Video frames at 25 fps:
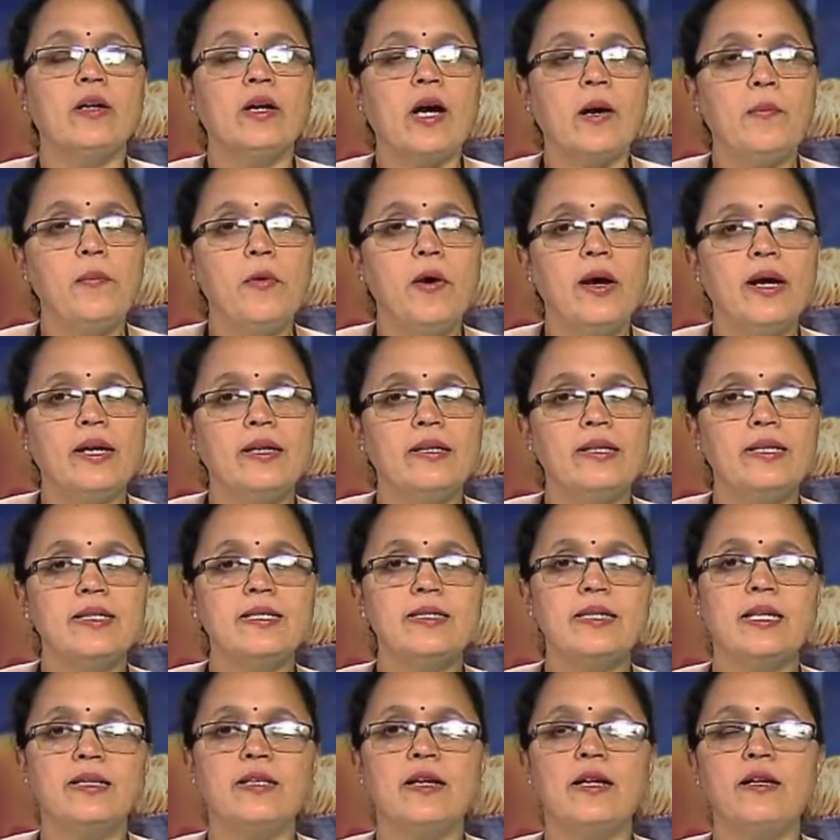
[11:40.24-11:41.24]
Carbohydrates
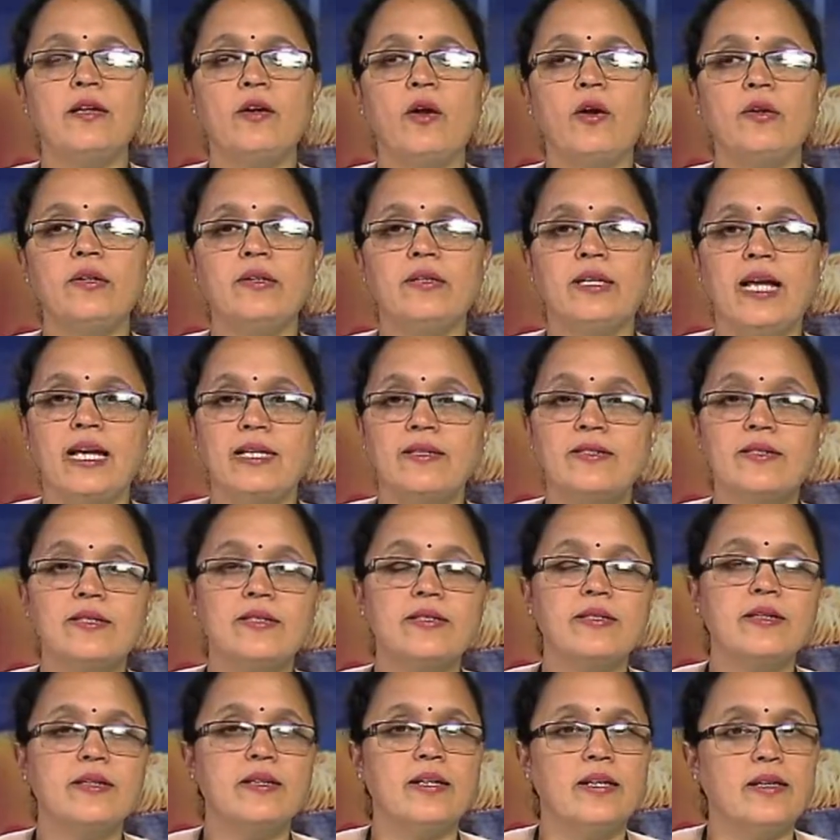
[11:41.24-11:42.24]
that are not
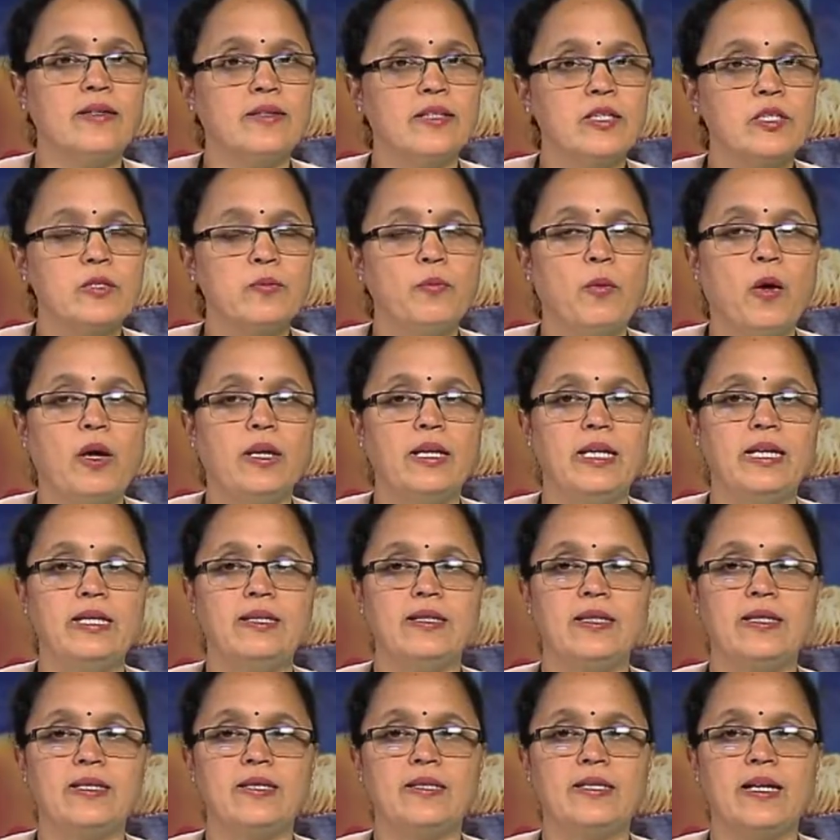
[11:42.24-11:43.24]
digested in the small
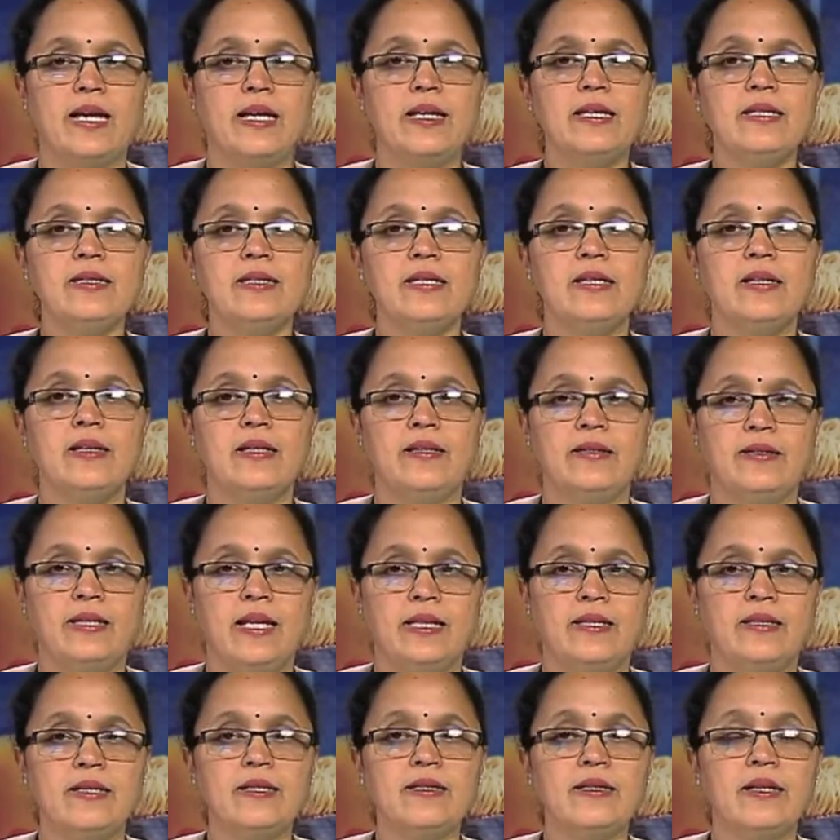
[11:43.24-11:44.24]
intestines,
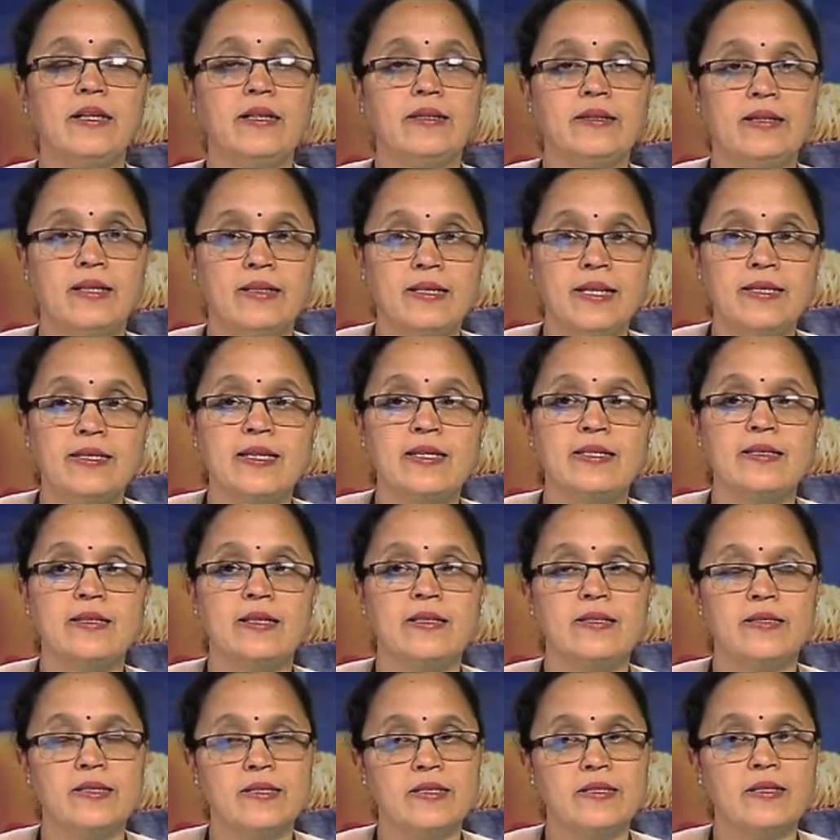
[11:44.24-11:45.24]
that is the
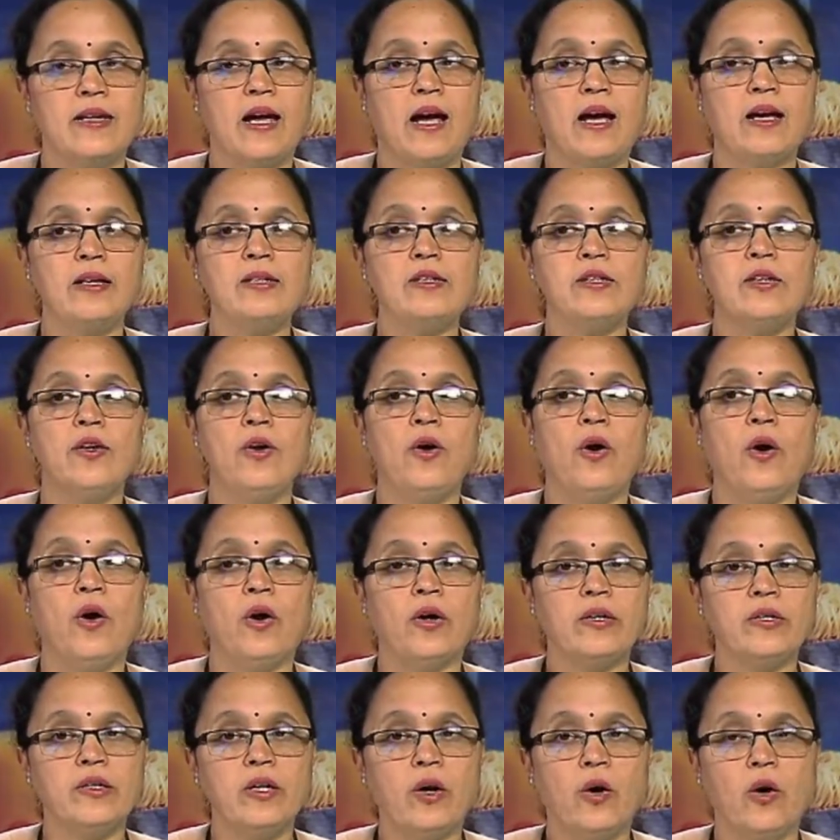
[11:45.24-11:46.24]
resistant starch
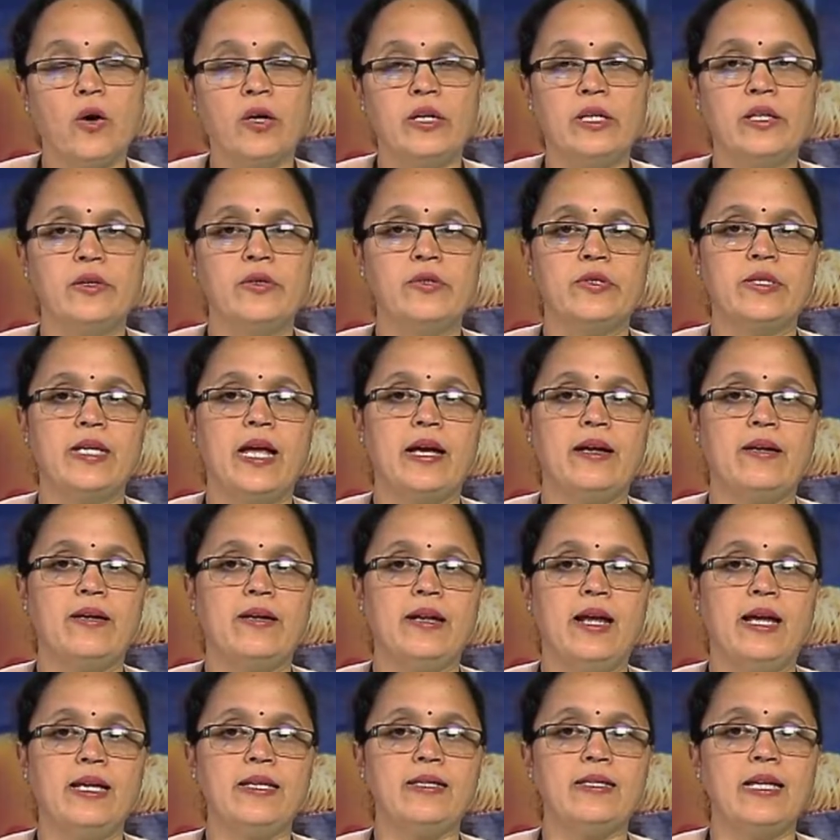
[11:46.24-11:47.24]
or the
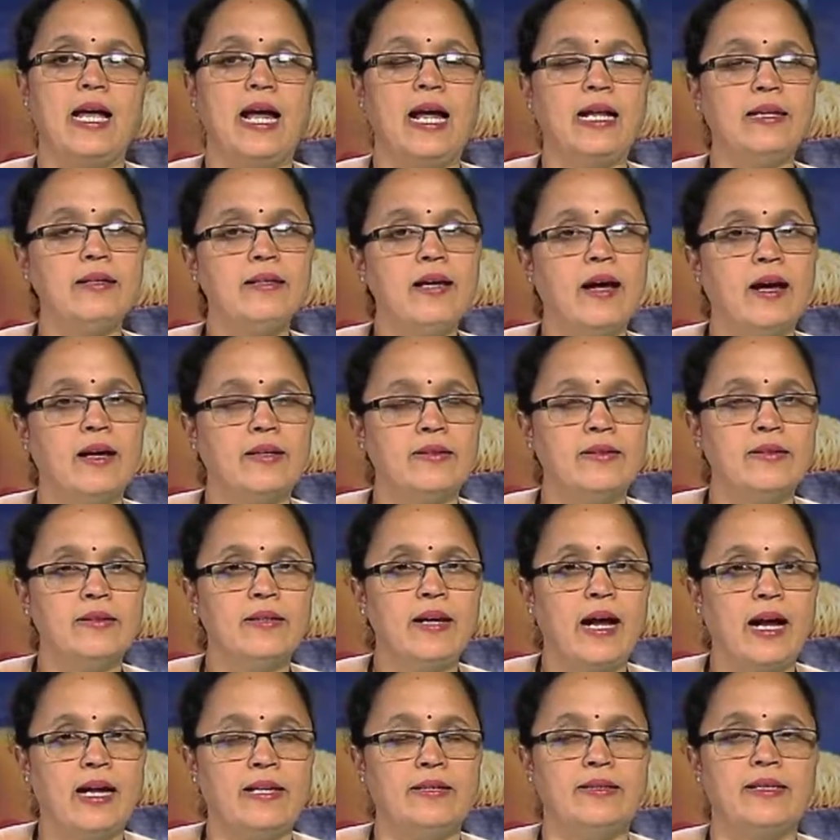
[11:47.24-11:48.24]
oligosaccharides and the other
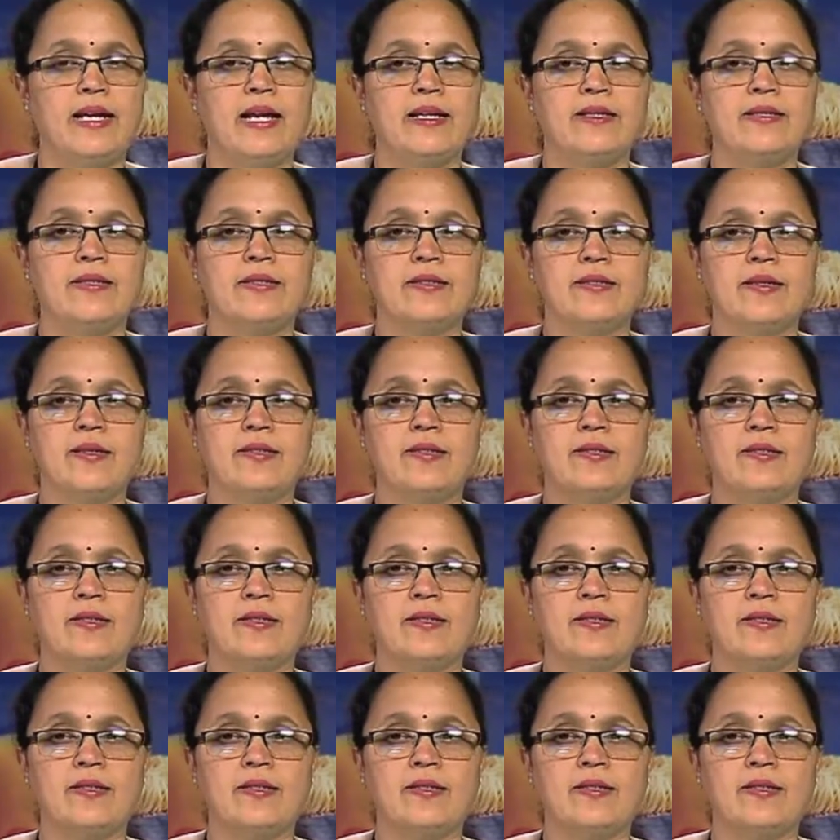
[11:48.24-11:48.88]
undigested